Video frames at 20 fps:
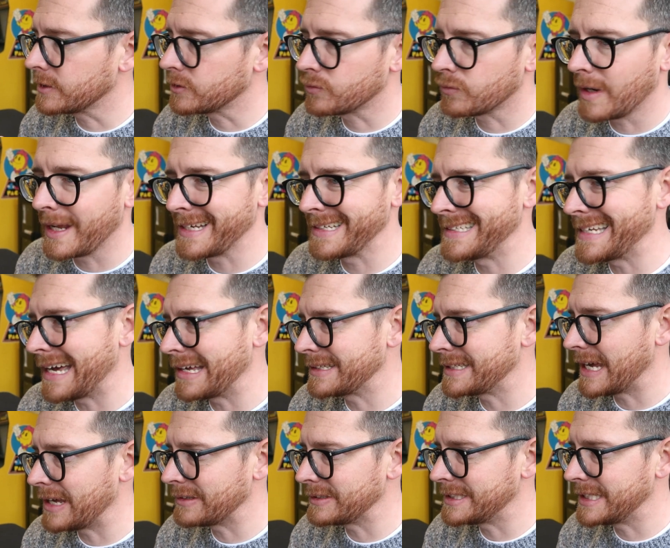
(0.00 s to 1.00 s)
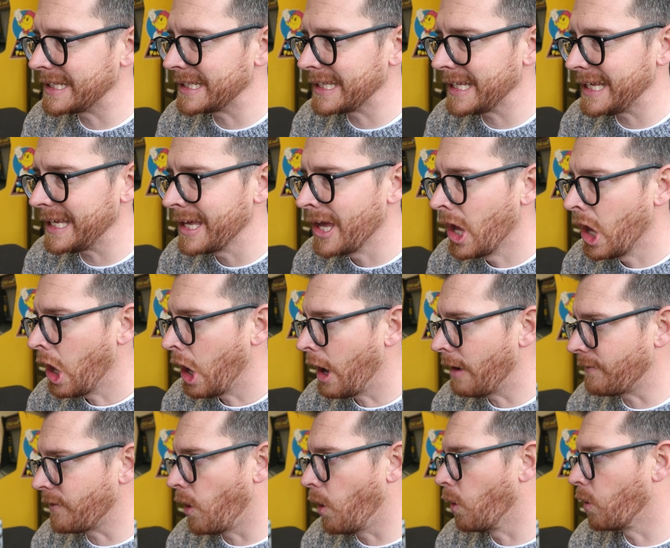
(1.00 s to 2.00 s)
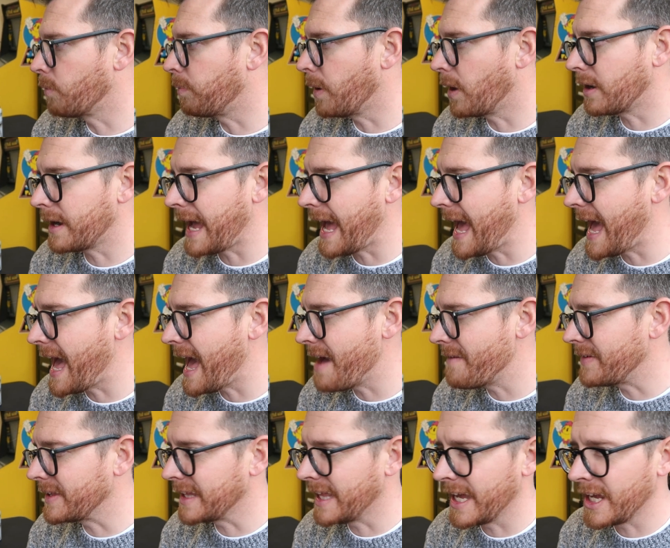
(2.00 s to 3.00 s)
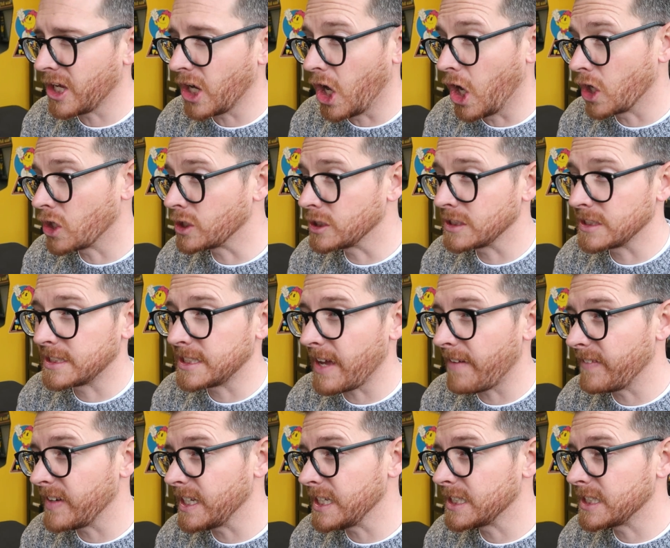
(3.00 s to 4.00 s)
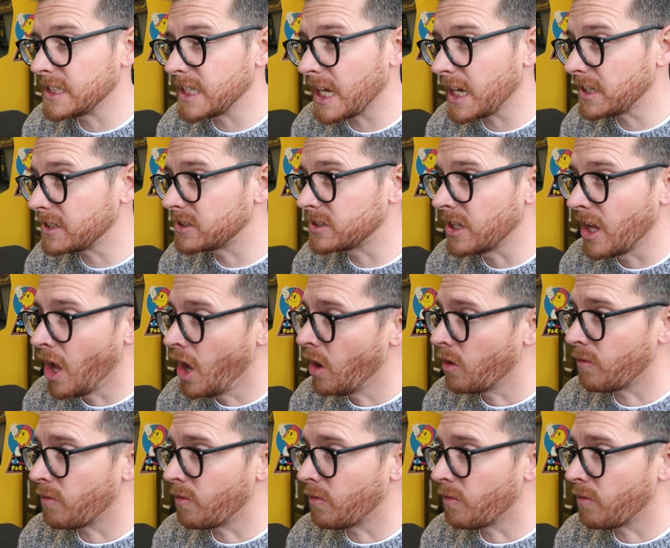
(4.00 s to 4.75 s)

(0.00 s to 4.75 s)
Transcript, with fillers: That's right in downtown Tinley off of Oak Park Ave and like 176,